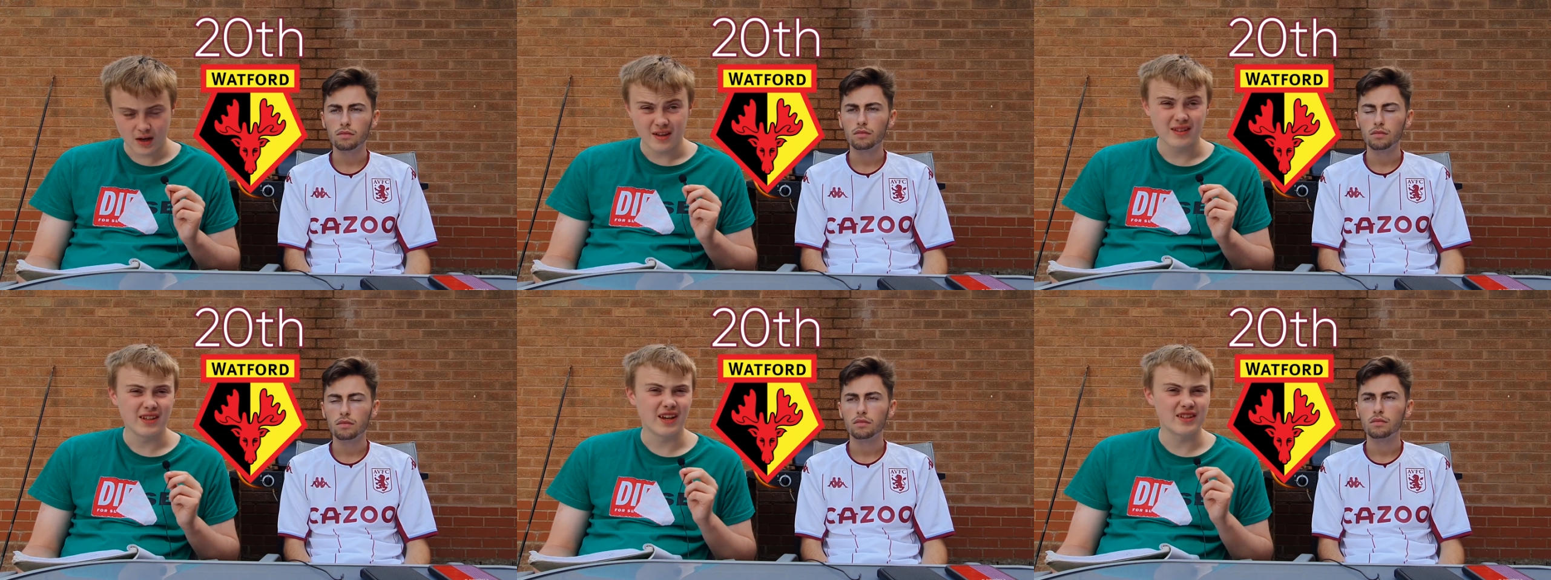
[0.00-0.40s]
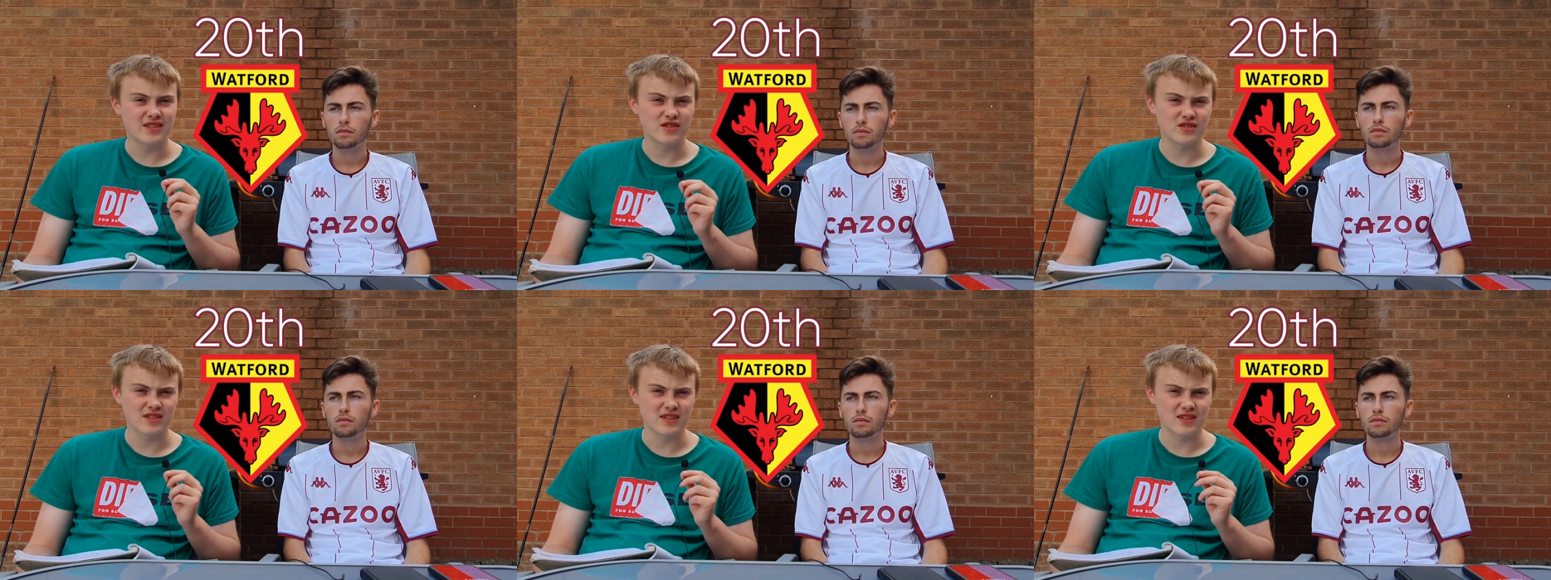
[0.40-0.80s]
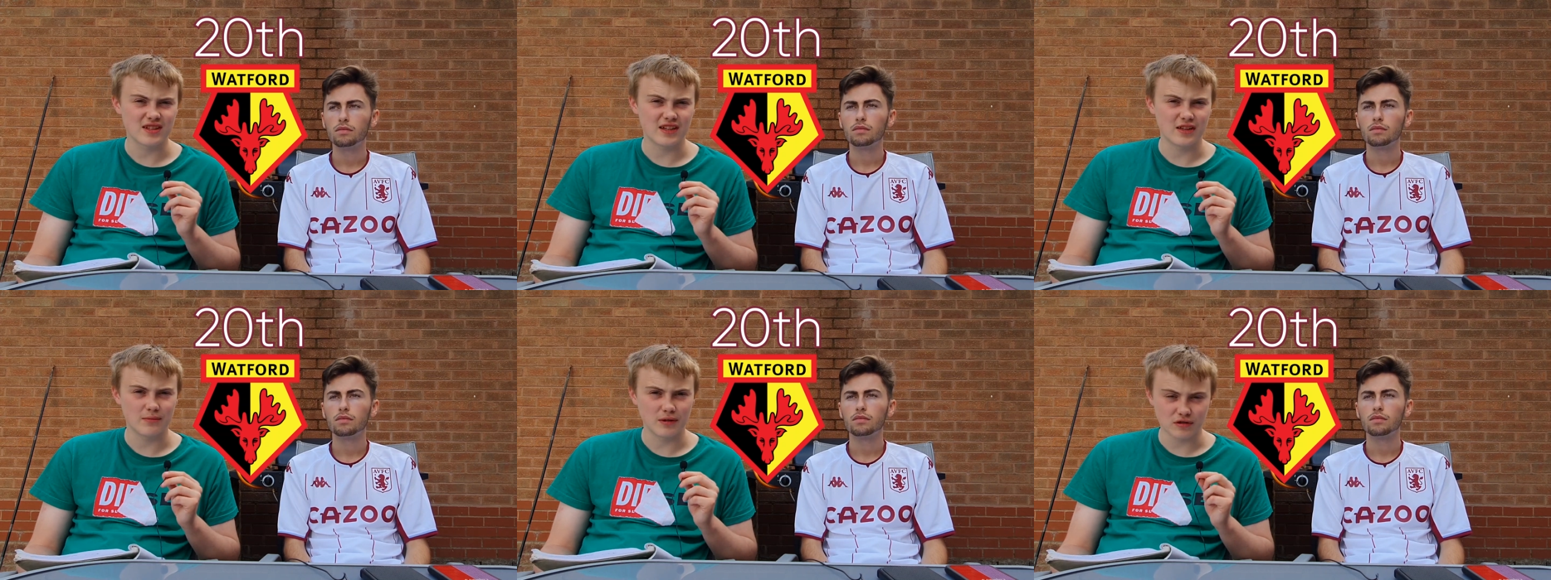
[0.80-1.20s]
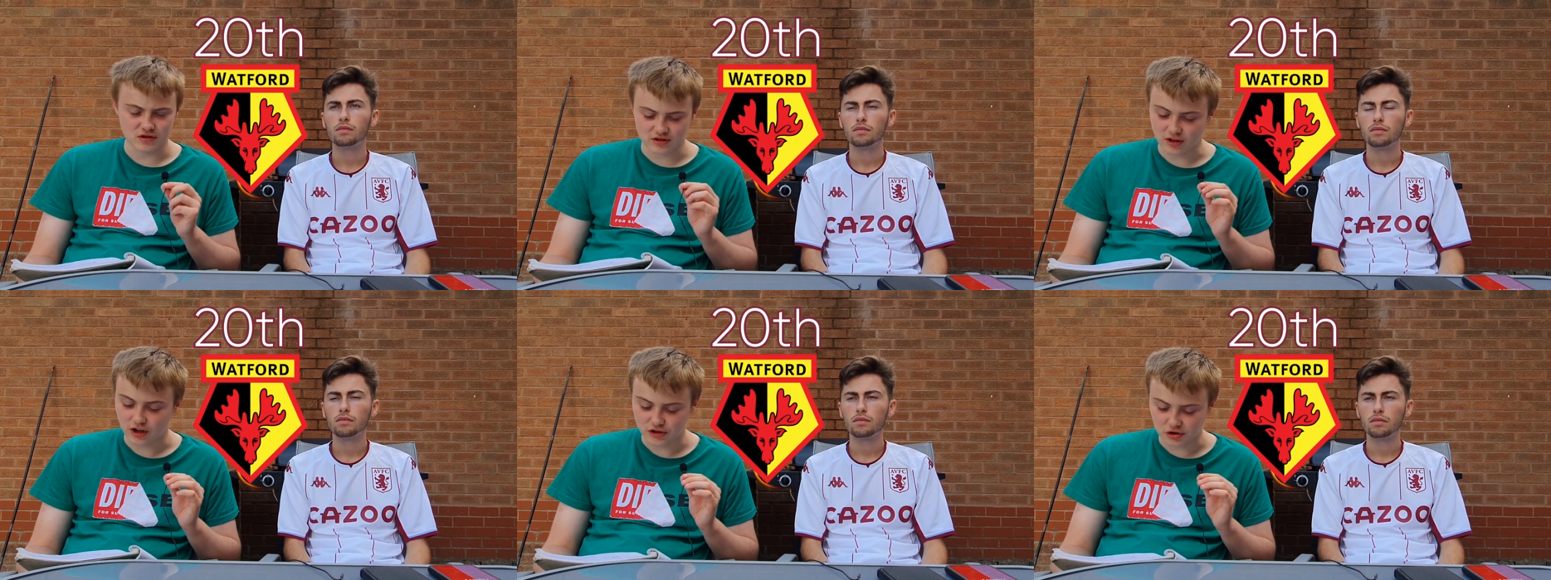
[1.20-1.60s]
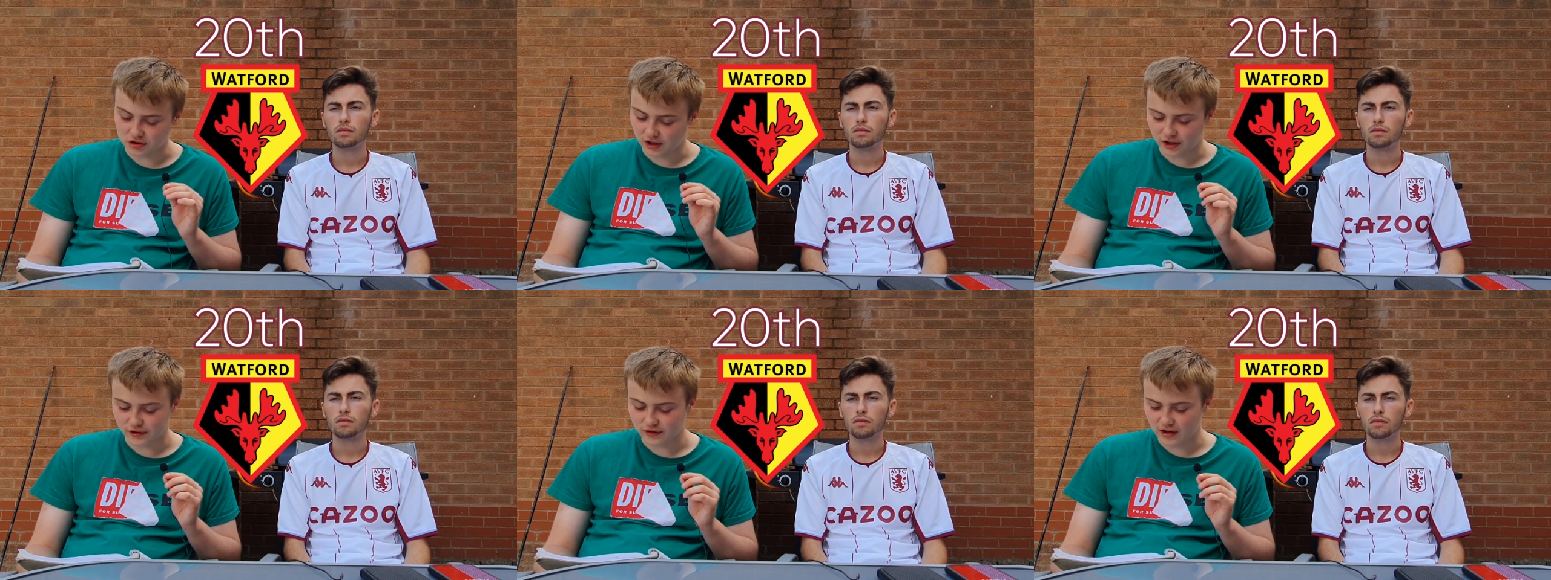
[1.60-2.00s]
Speaker 1: it's just a team
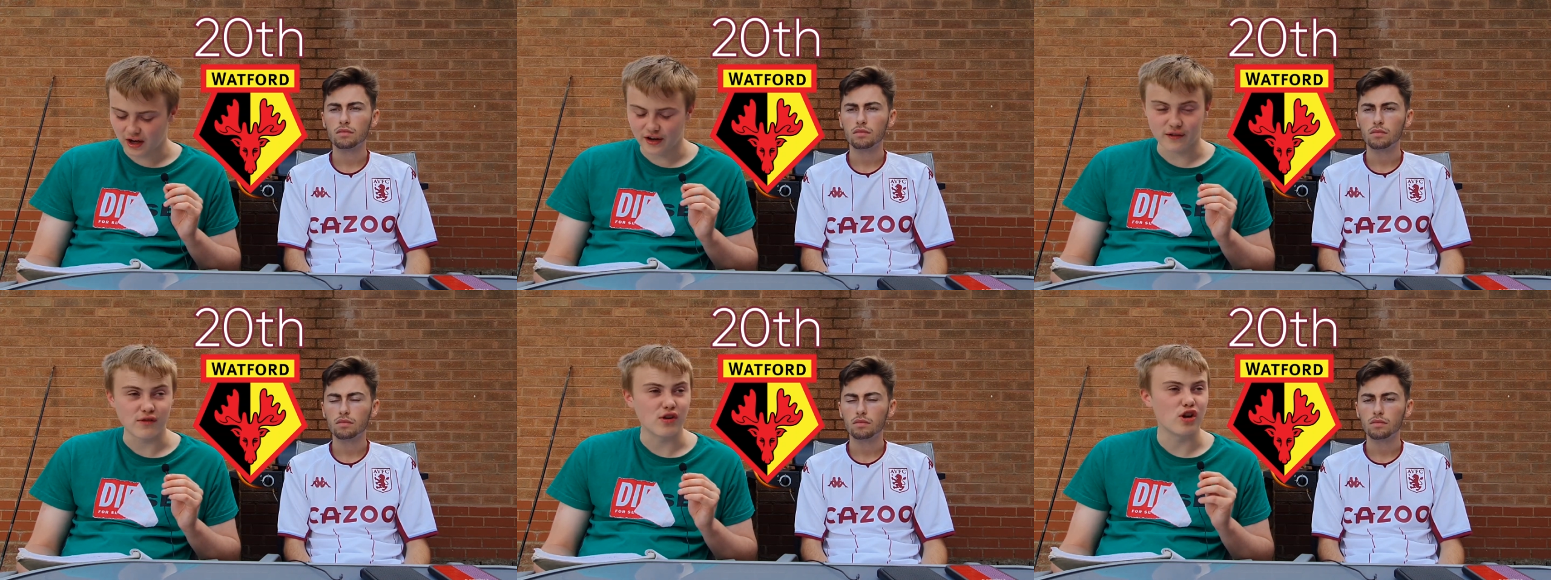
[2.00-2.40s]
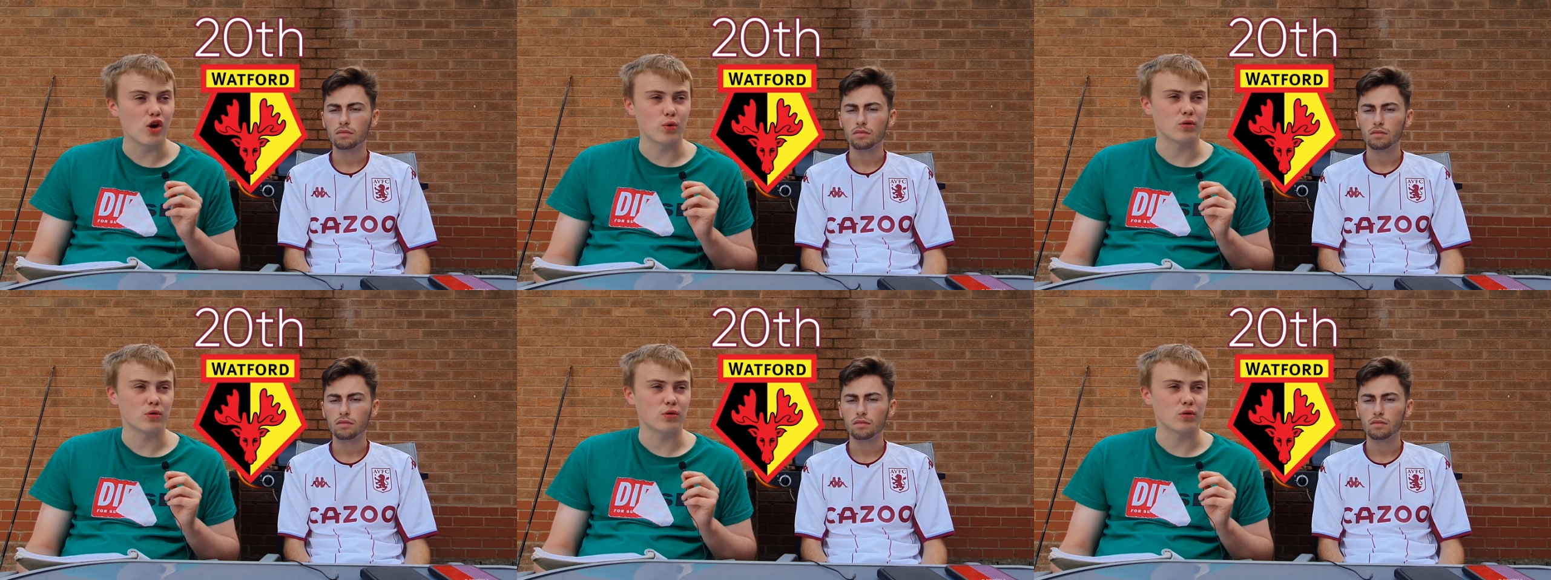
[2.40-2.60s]
that I have no